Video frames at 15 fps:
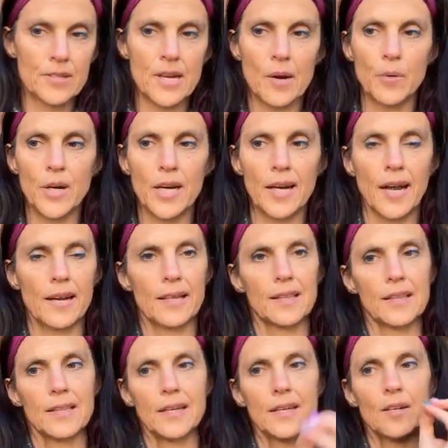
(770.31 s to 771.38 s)
So now we're going to get
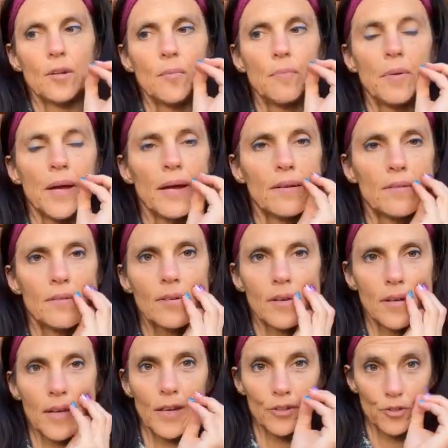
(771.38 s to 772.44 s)
a little bit
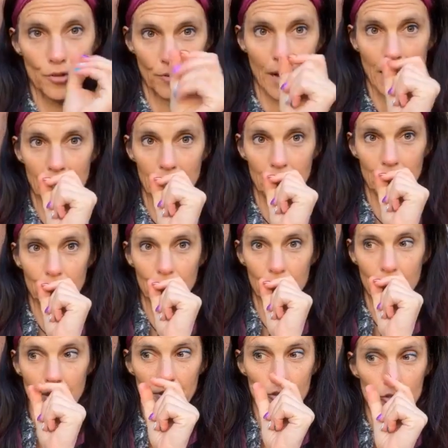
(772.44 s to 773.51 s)
interactive
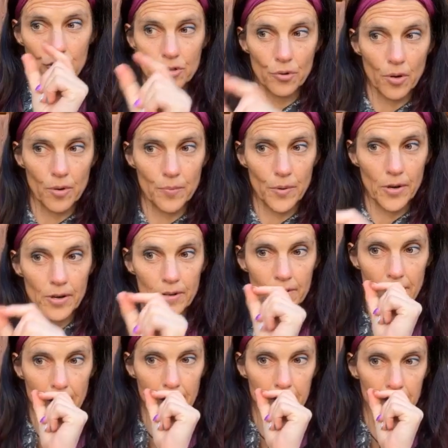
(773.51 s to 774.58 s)
in a short
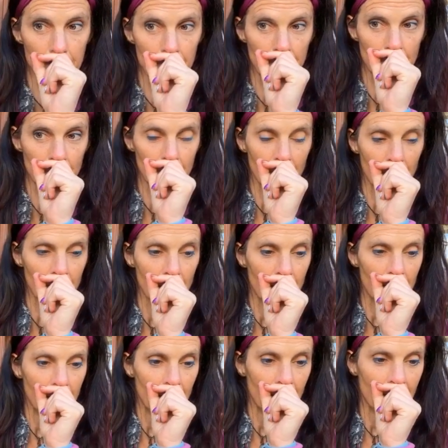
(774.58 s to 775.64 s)
period of time.
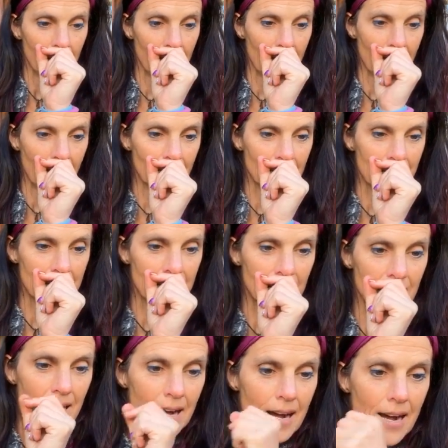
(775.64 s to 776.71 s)
And